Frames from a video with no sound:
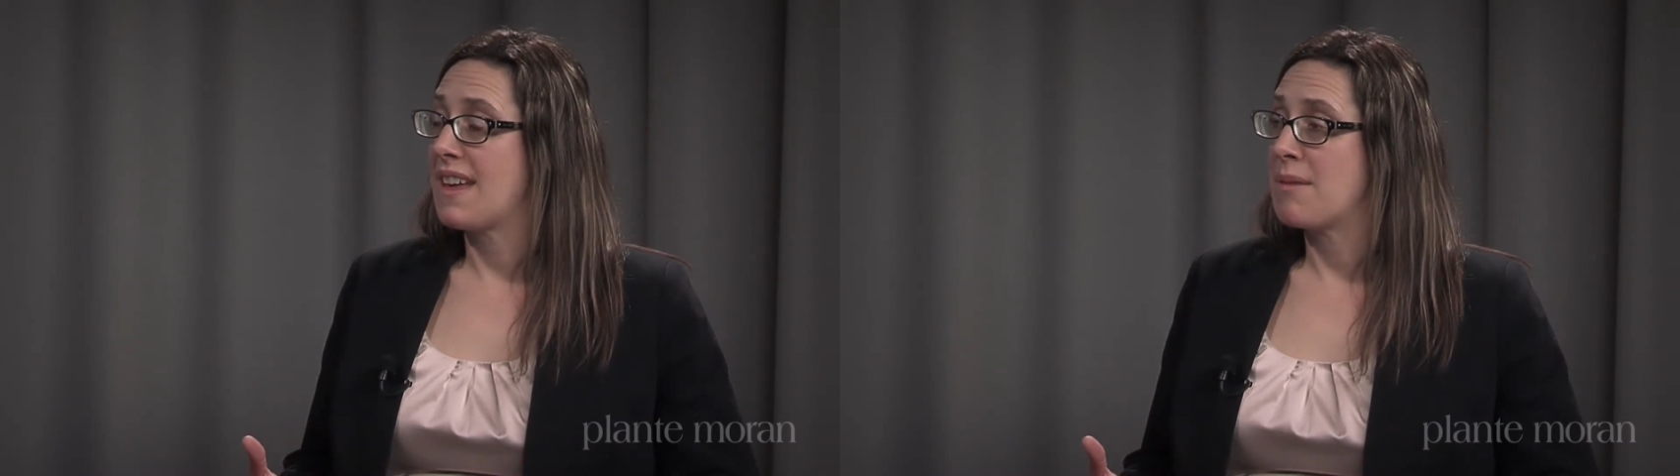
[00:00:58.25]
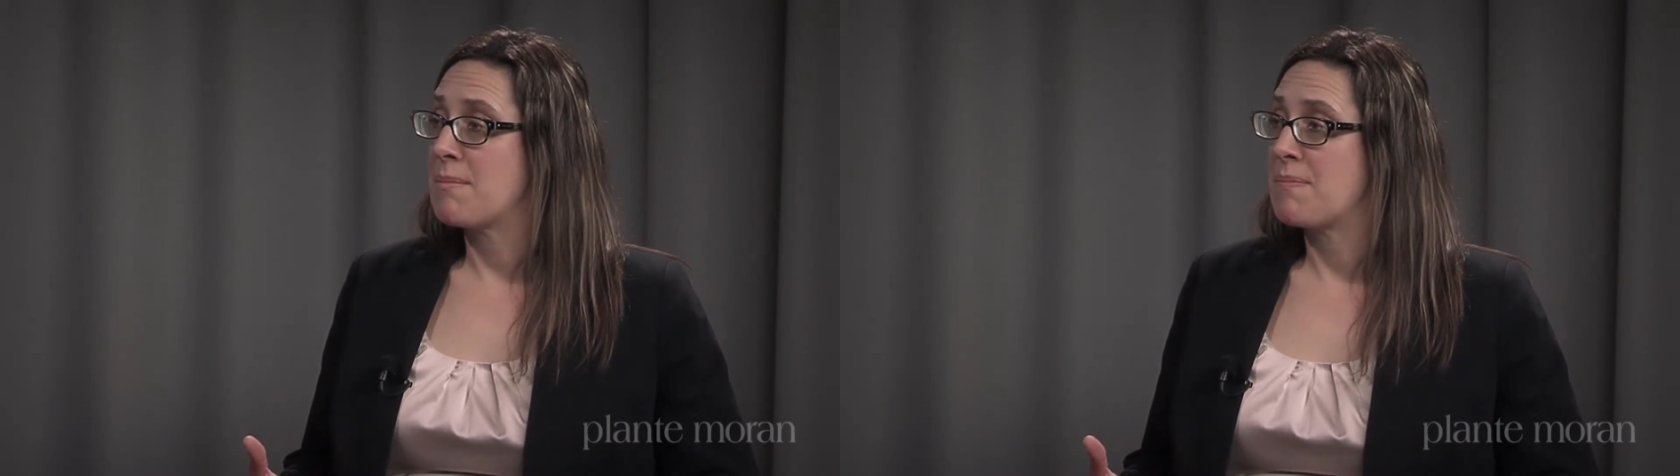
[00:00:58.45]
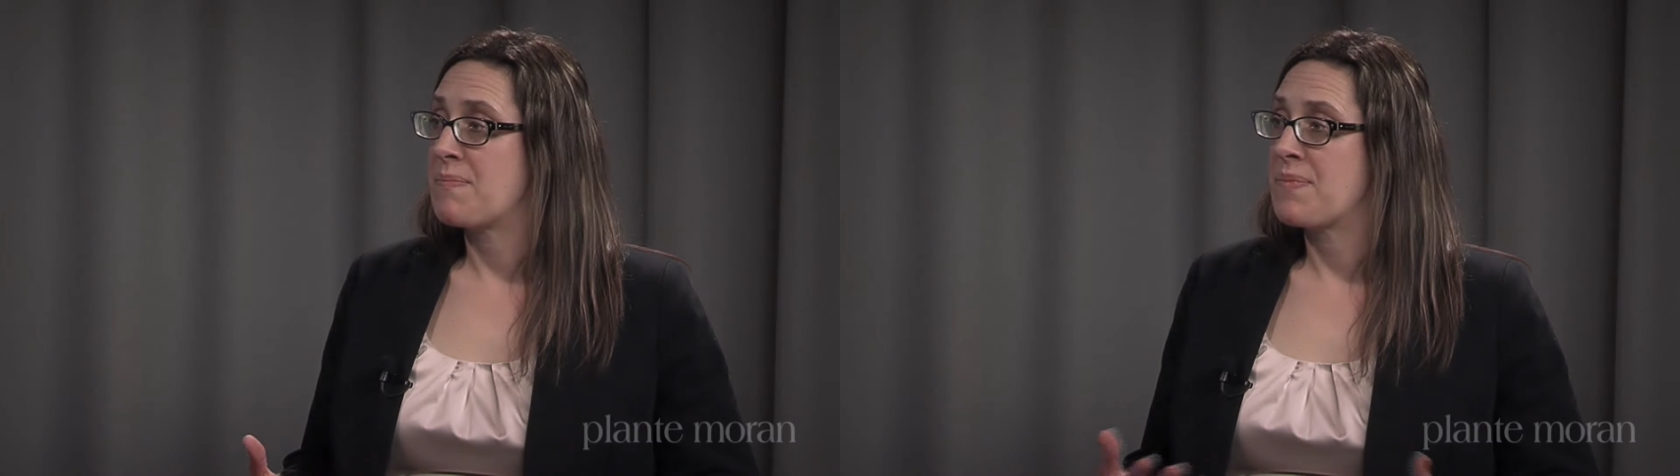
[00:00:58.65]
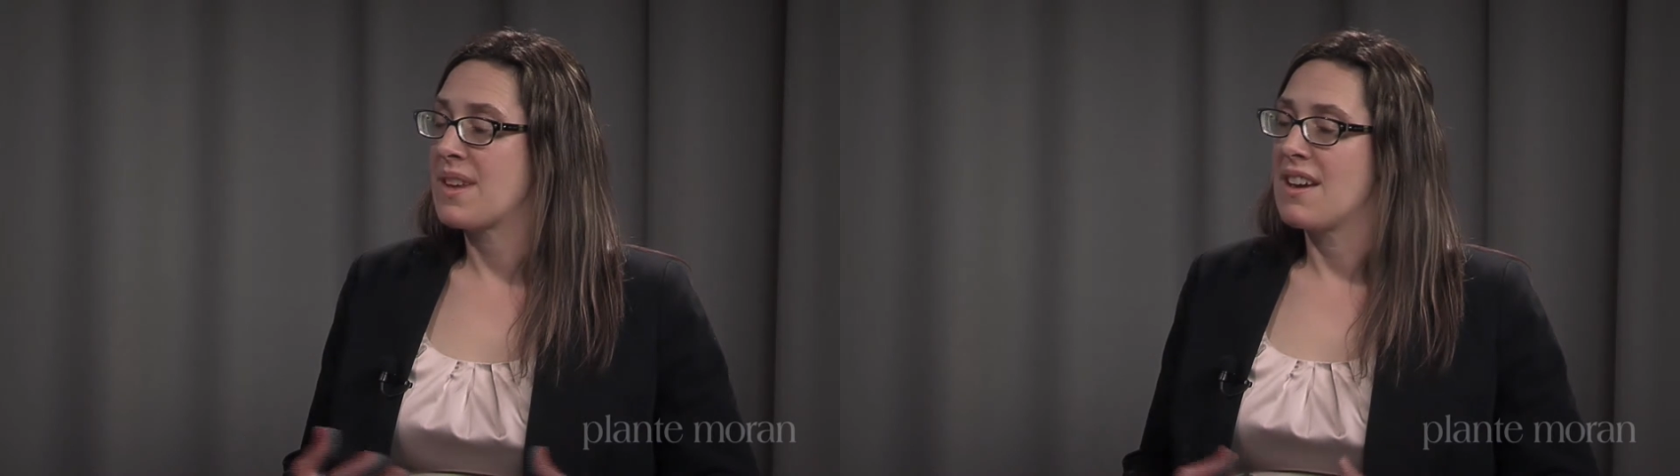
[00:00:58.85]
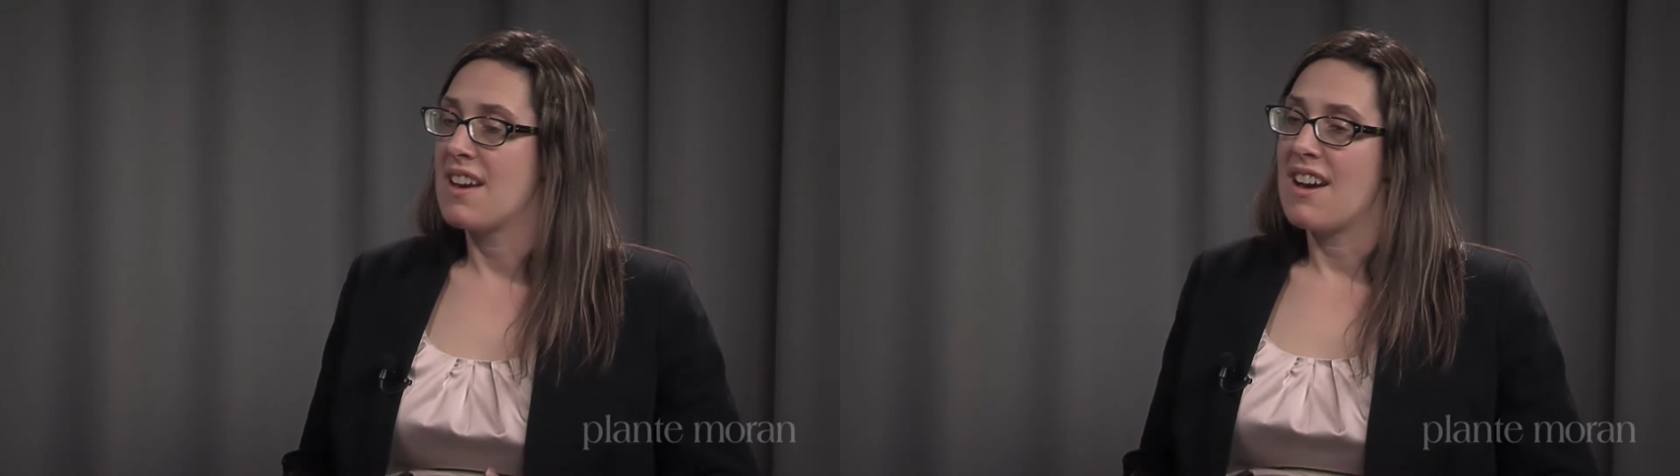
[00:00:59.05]

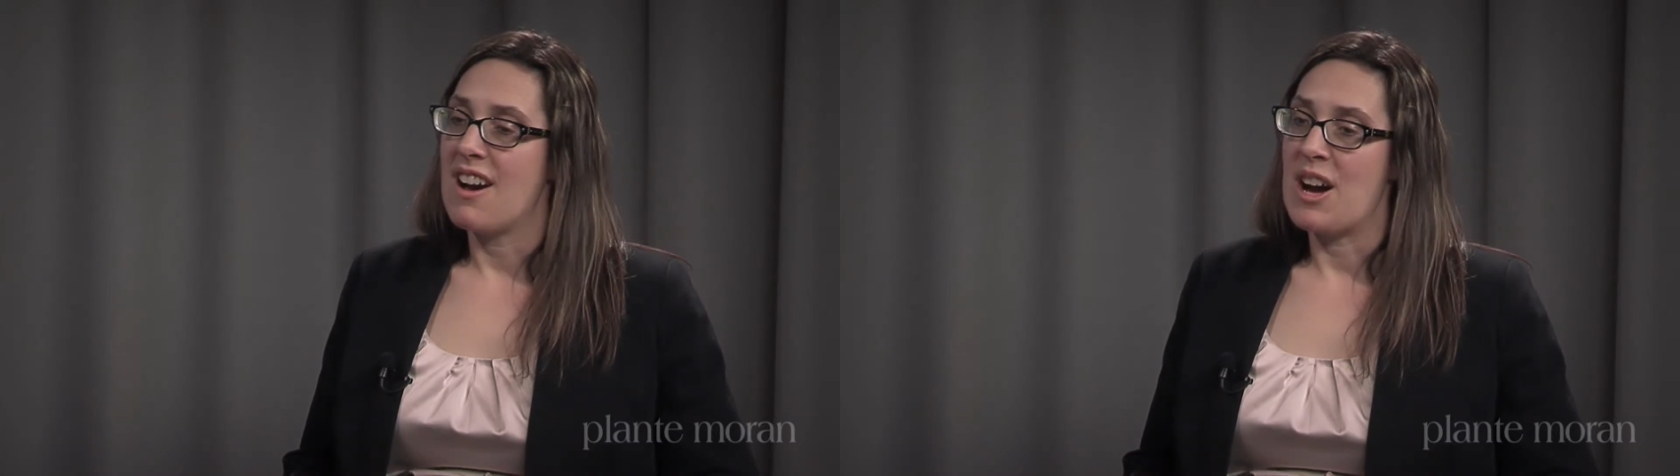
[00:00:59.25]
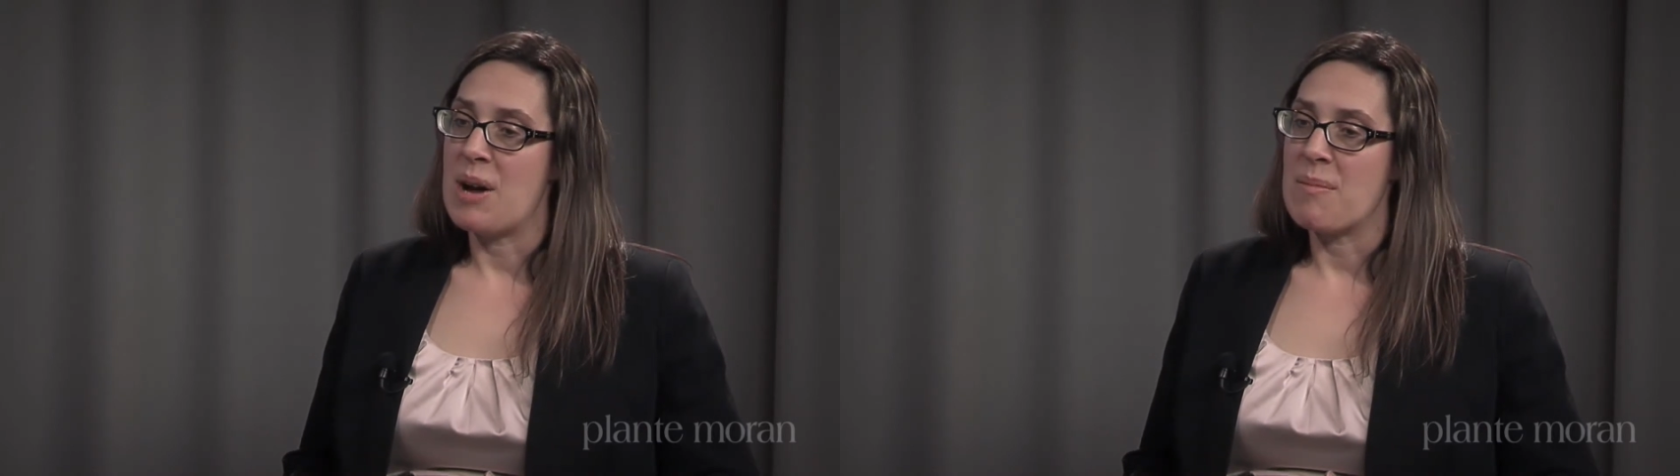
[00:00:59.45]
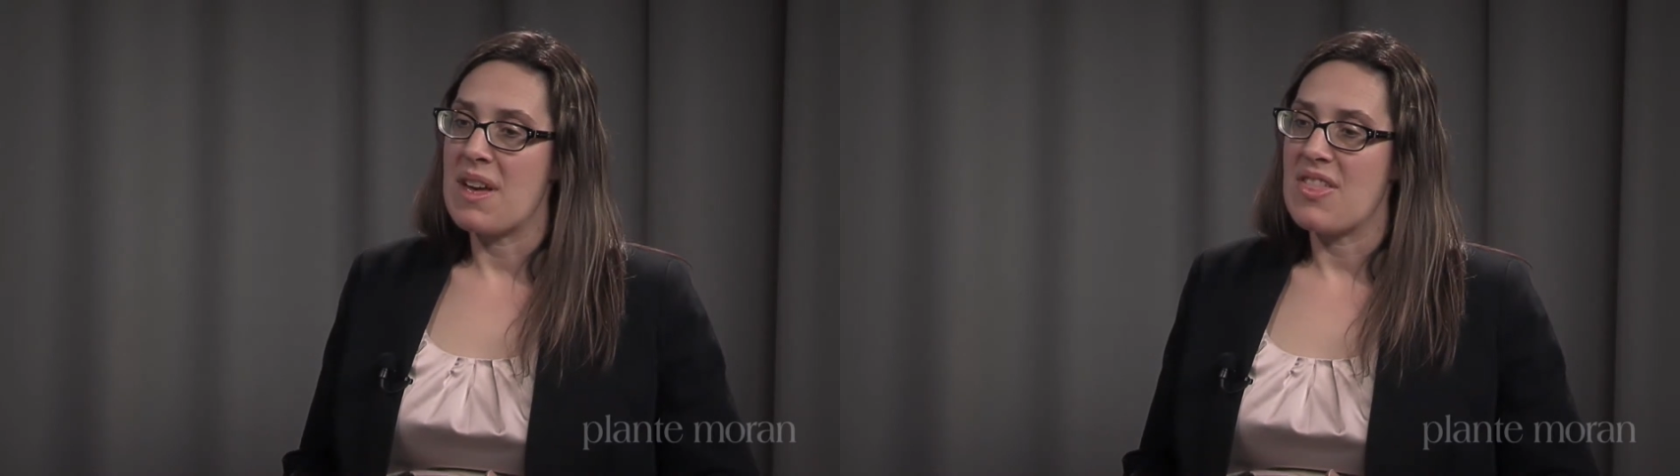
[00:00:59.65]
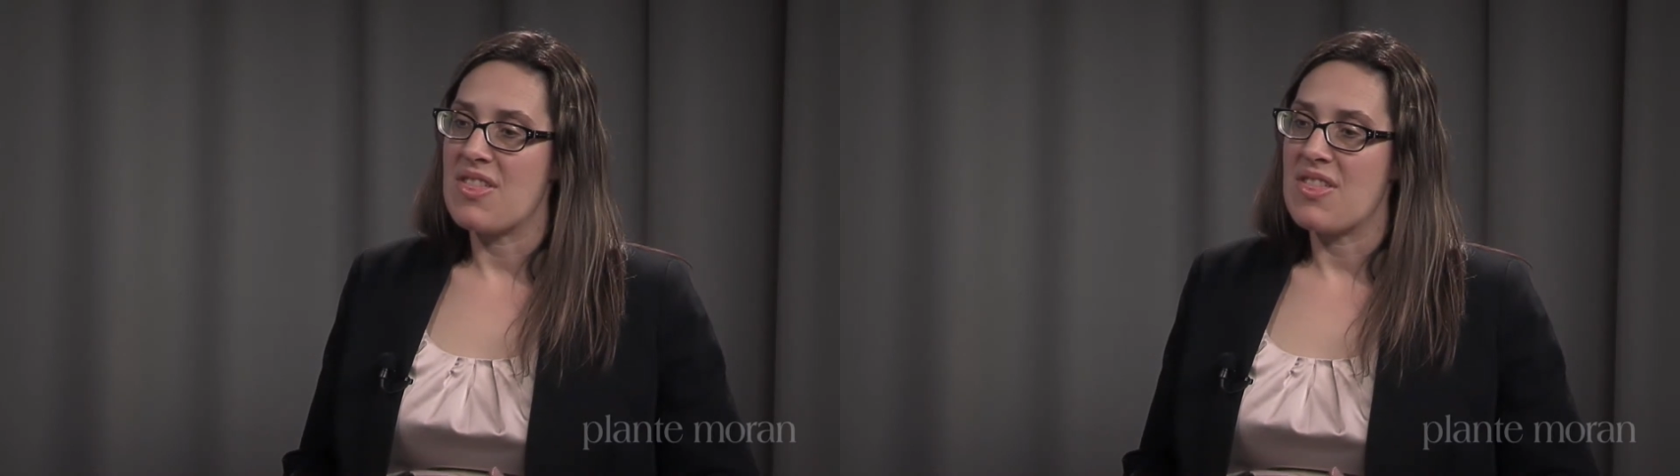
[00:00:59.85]
them.